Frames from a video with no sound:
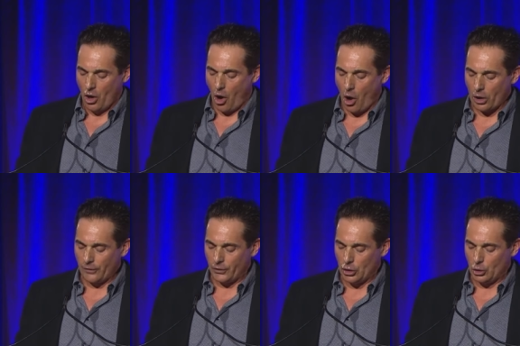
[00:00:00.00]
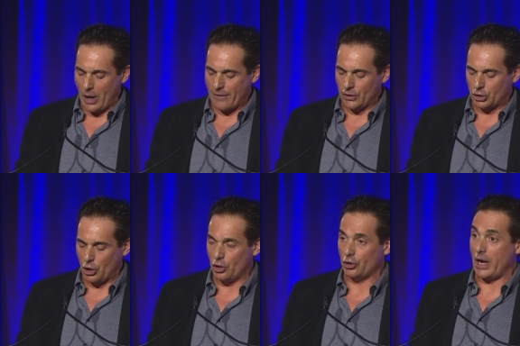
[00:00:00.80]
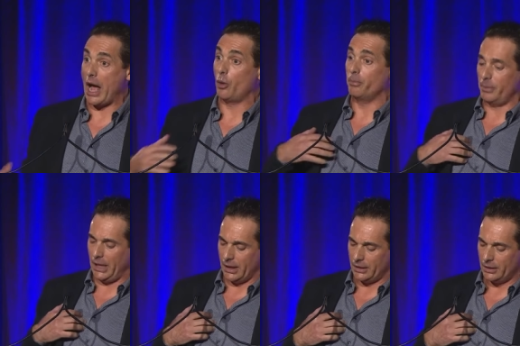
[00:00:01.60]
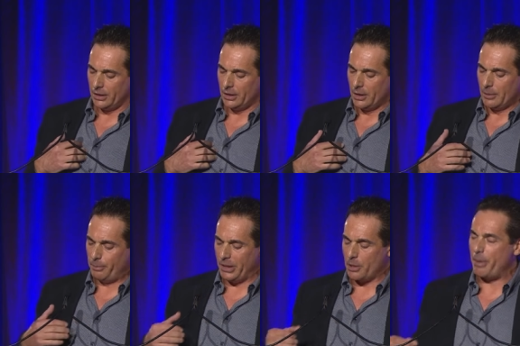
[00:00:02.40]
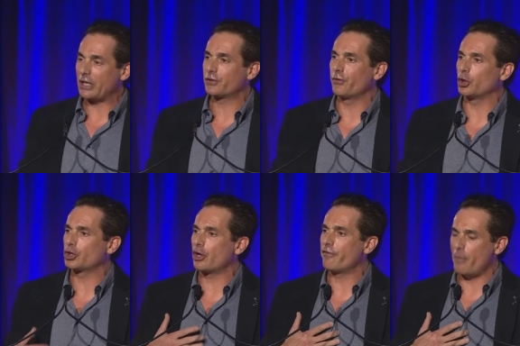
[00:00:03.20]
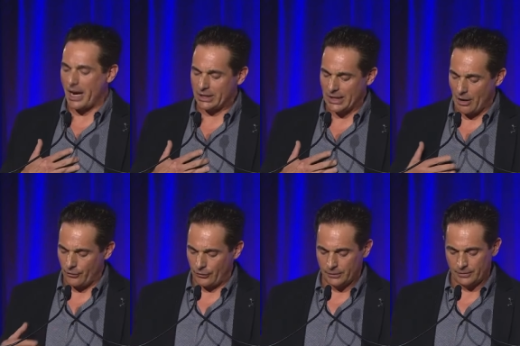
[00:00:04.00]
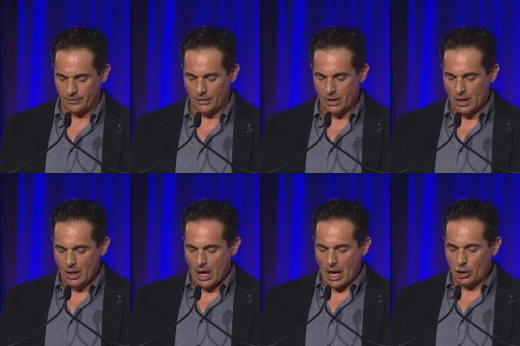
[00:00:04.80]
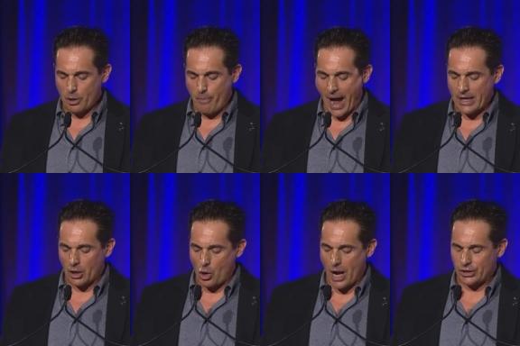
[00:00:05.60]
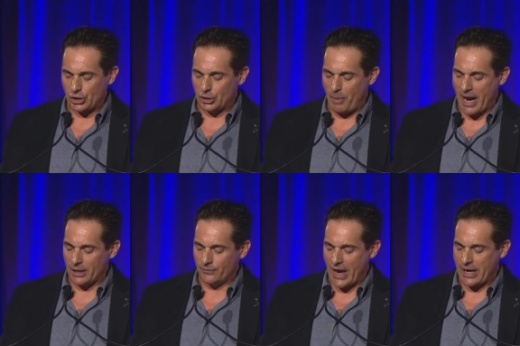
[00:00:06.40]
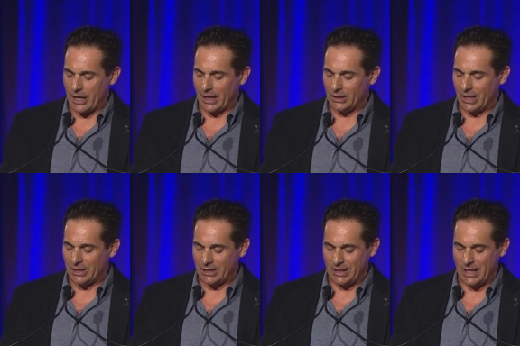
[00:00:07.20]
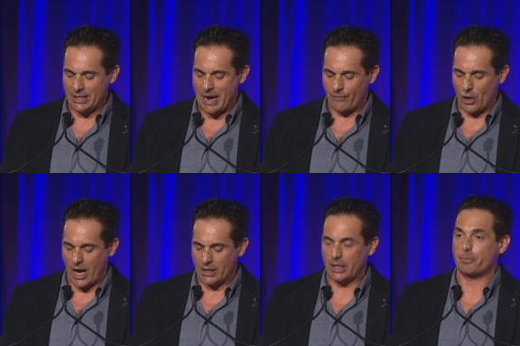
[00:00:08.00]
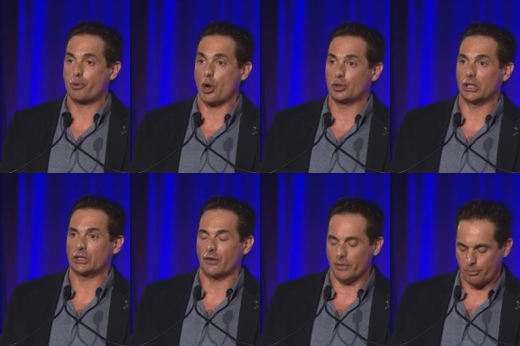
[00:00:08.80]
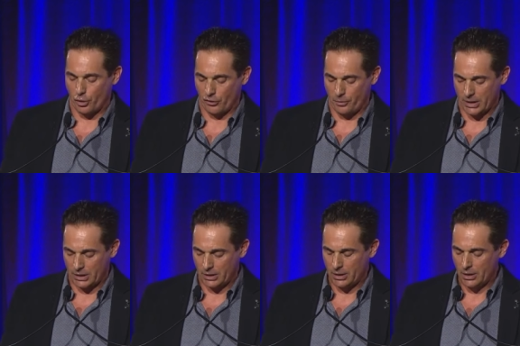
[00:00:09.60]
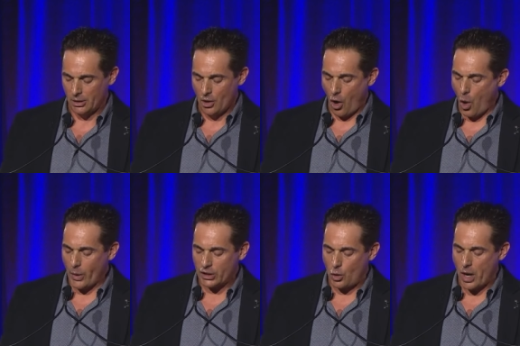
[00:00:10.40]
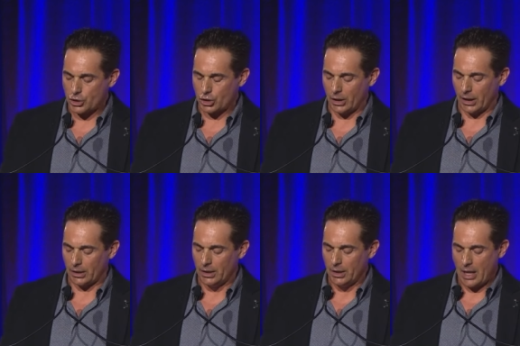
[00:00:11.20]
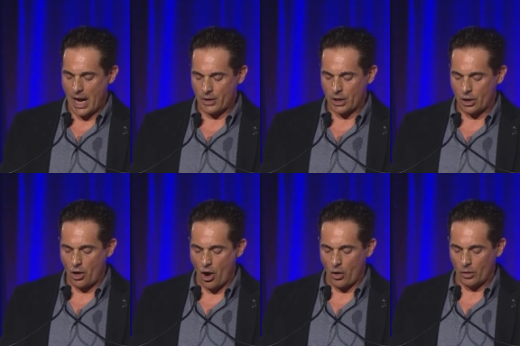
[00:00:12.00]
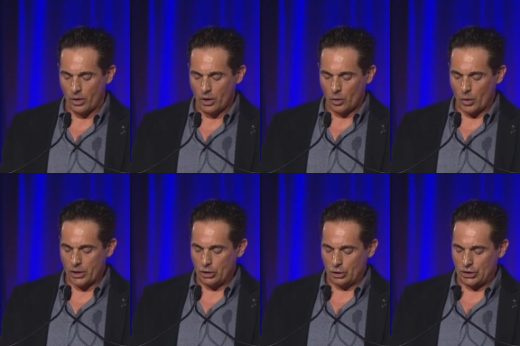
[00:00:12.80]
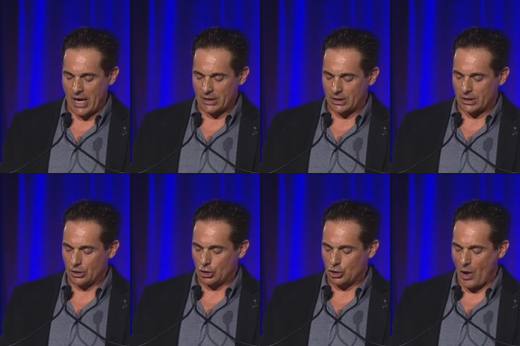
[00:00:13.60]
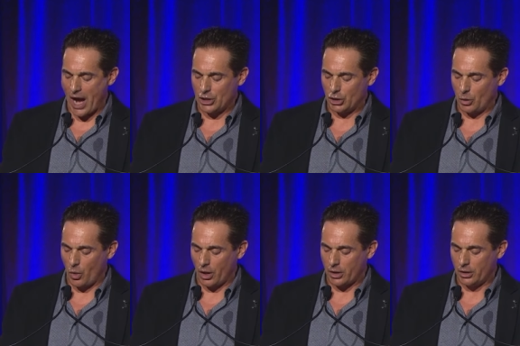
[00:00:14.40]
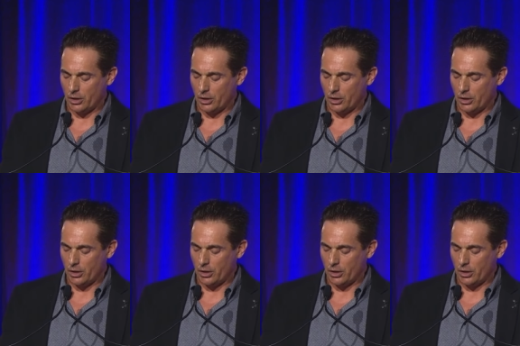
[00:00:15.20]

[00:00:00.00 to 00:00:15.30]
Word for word: All of you have in turn helped me be the best version of myself. I look back across the span of decades and see a never ending process of improvement, always questioning how did it go? What did you sense? Did the strategy work?